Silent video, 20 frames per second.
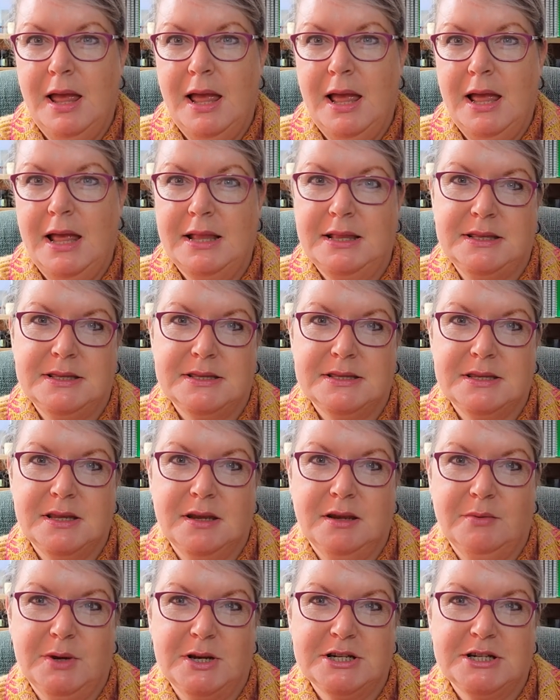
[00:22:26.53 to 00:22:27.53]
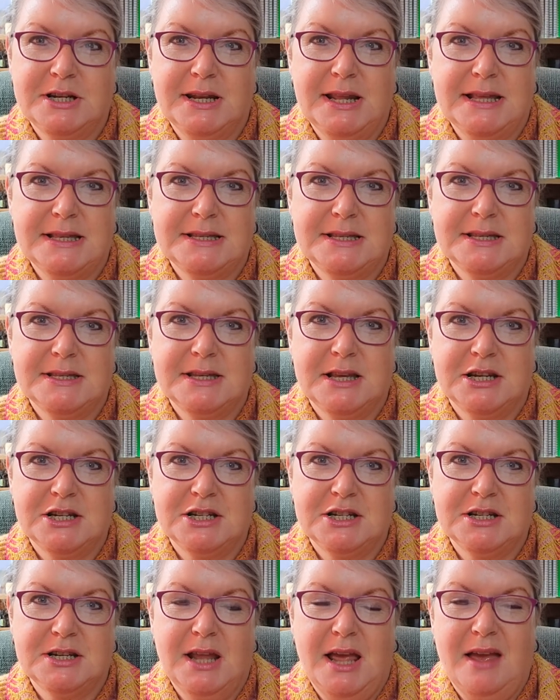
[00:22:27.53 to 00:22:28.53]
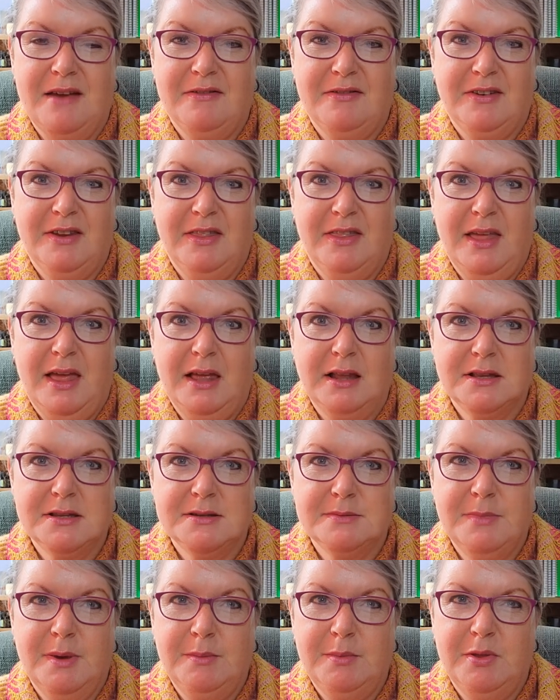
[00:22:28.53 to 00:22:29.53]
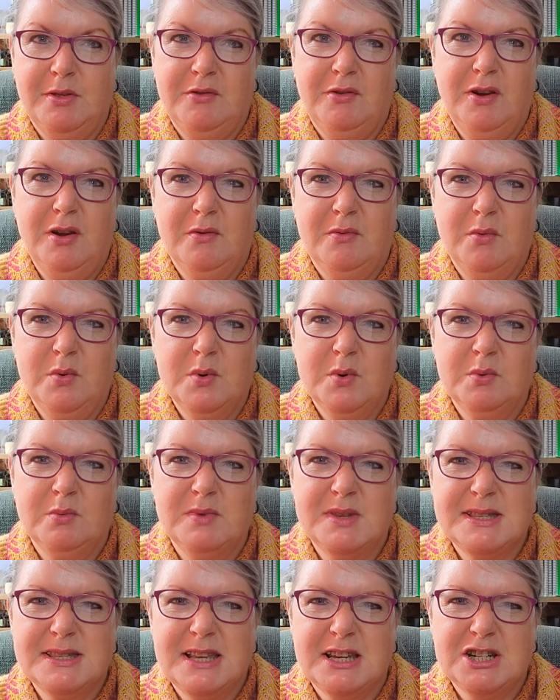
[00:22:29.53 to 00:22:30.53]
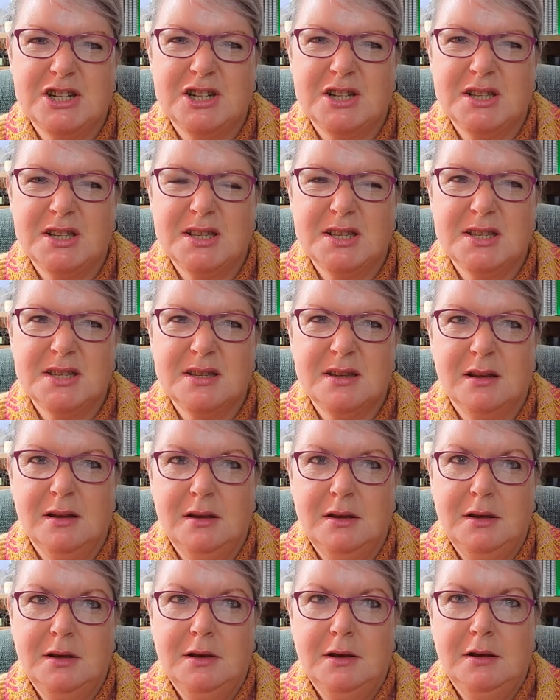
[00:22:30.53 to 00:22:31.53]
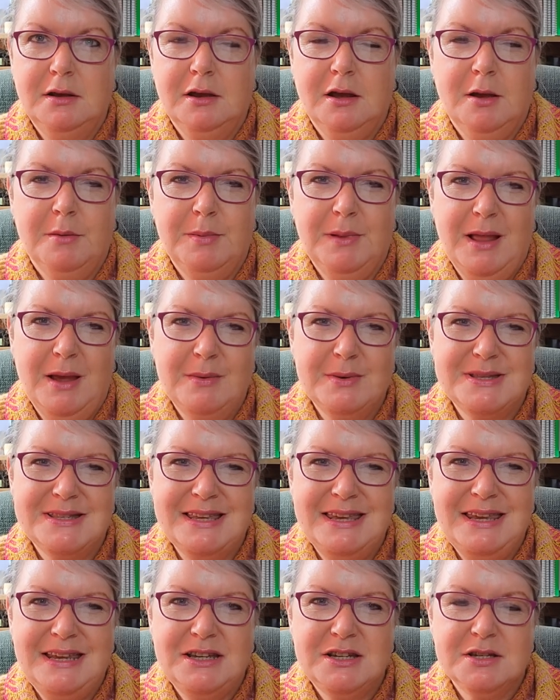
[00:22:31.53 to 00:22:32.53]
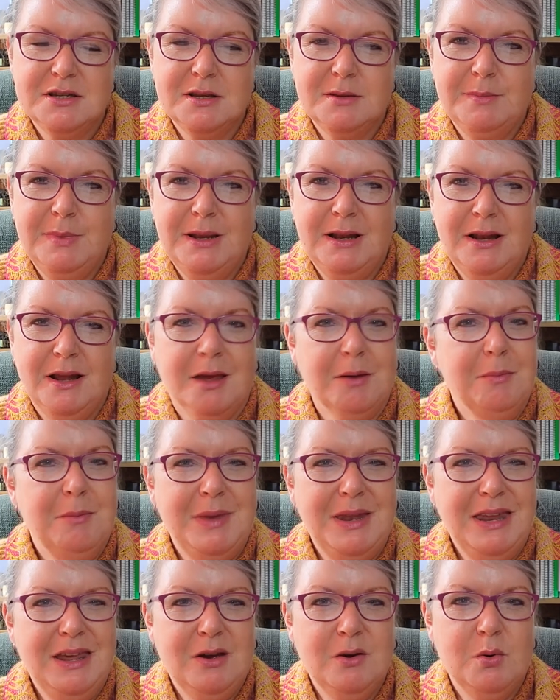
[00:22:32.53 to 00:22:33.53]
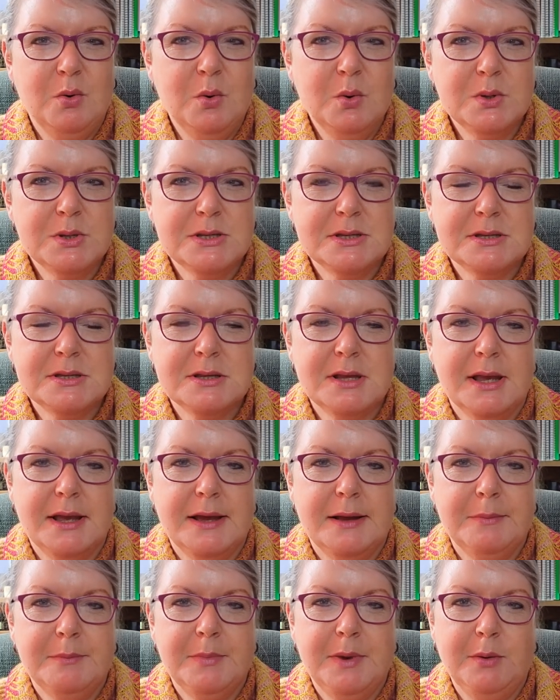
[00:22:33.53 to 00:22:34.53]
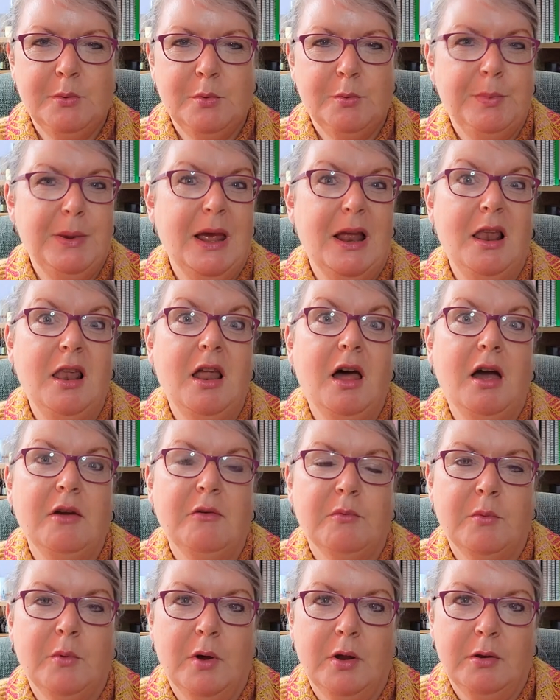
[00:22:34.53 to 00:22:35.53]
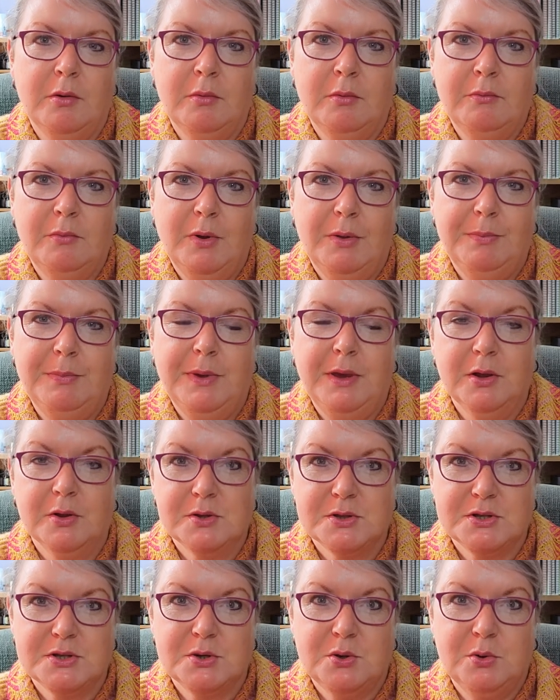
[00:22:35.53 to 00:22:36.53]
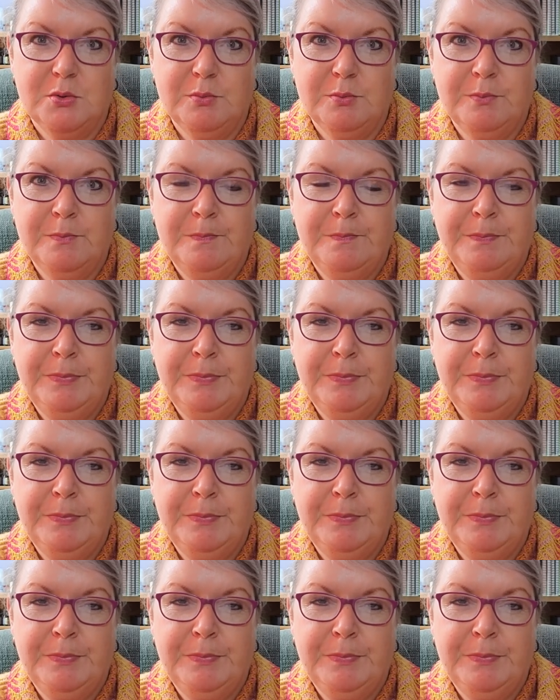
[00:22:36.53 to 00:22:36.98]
answer, question and answer session after that. So maybe 3 or 4 sessions, a couple hours each. So it'd be like a mini course, but it would be a live one with me on Zoom